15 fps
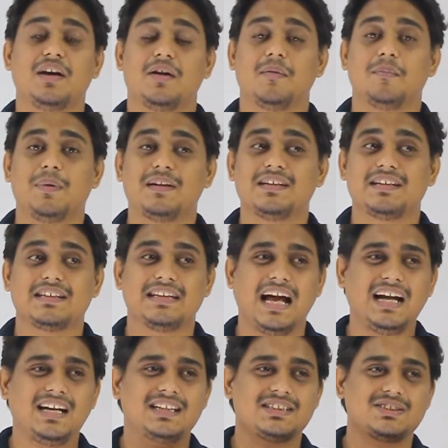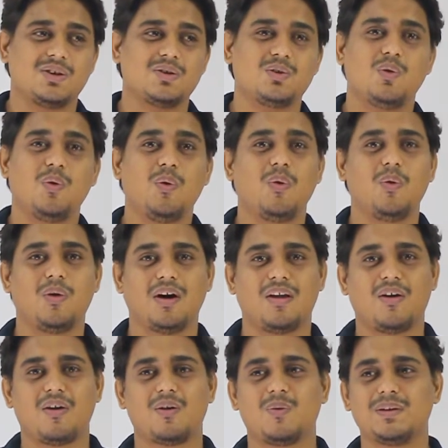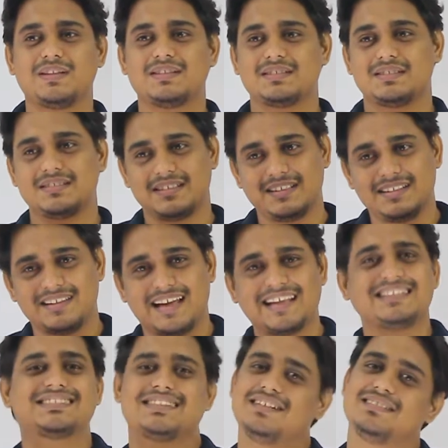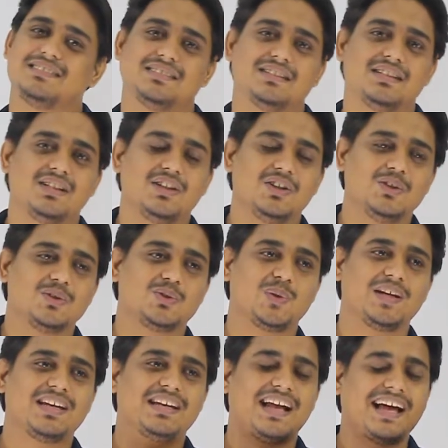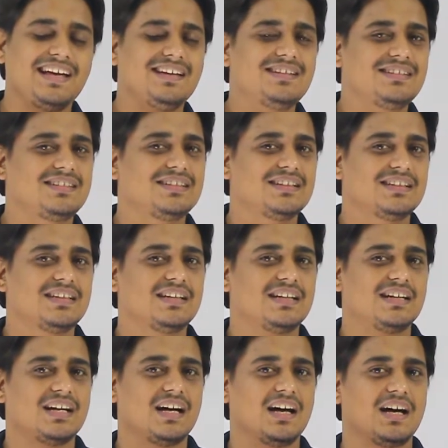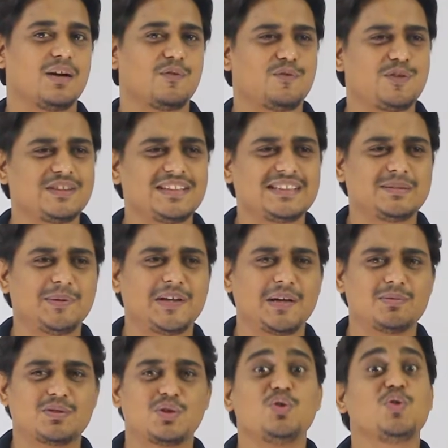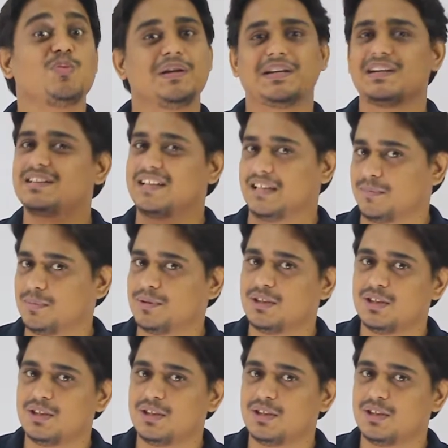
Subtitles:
But that does not go along with in 9th standard. So, in 9th, physics becomes numerical type.